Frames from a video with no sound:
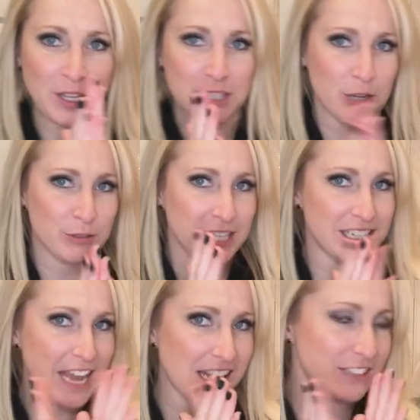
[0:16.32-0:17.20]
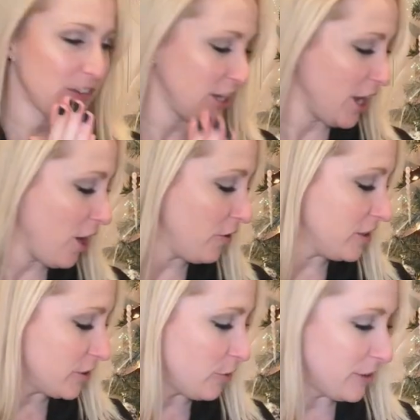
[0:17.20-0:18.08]
So today's video
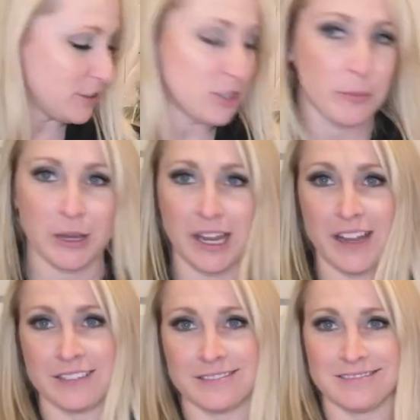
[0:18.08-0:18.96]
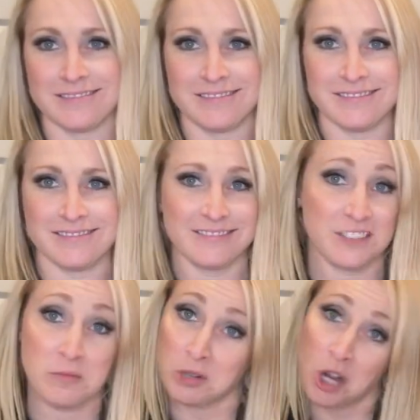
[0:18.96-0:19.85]
is going to be
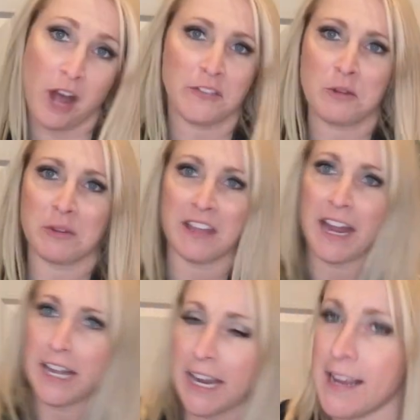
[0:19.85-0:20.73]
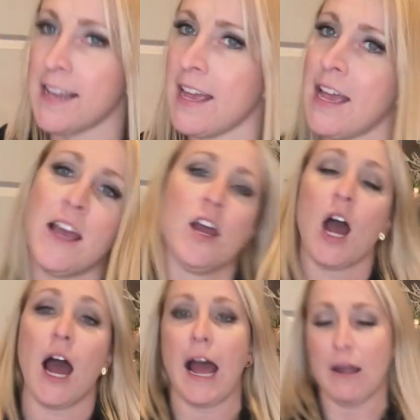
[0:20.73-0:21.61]
some coffee with Katie.
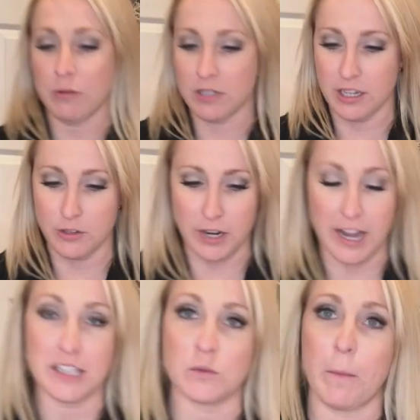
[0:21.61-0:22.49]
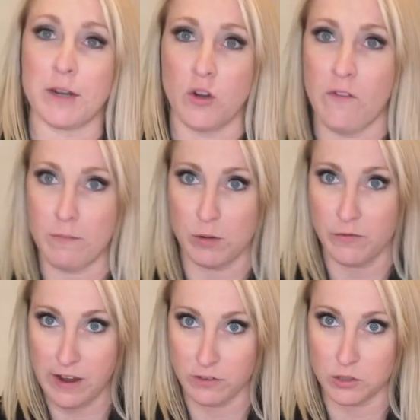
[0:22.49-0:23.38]
I want to tell you guys what my November
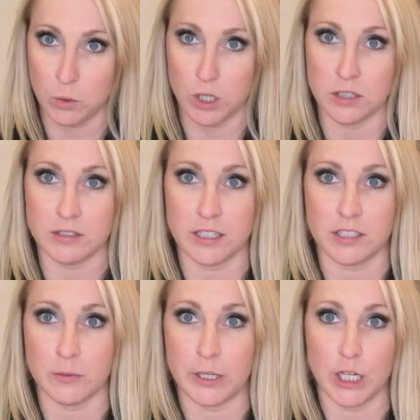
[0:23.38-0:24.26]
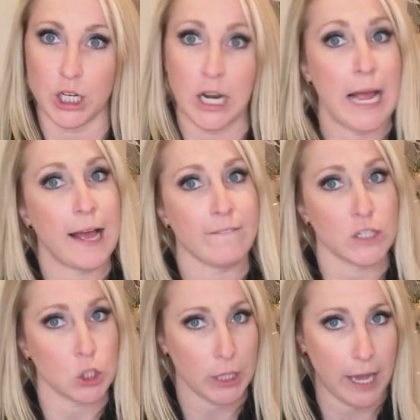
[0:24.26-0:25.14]
favorites were since we are
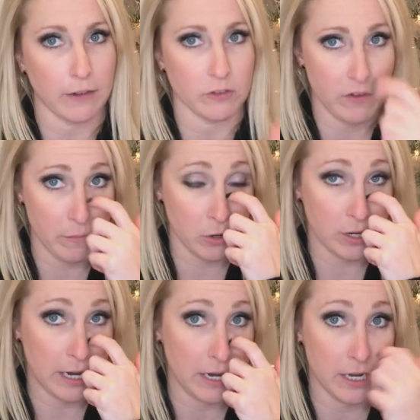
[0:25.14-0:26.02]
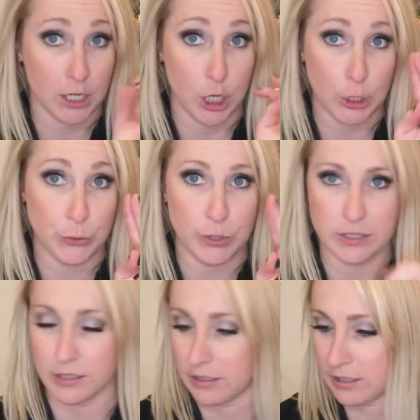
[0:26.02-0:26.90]
officially out of November and 2
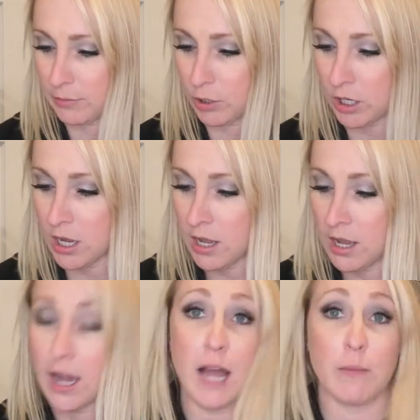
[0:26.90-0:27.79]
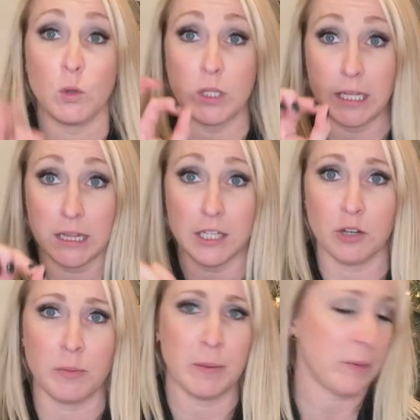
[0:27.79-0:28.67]
days into December. I'm only a
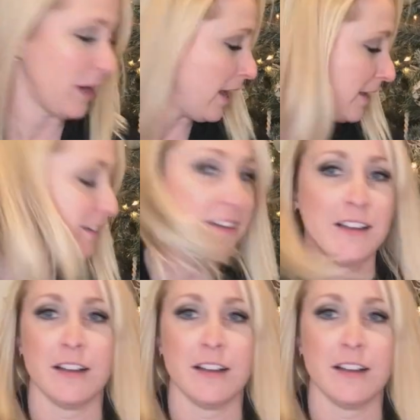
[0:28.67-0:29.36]
little bit behind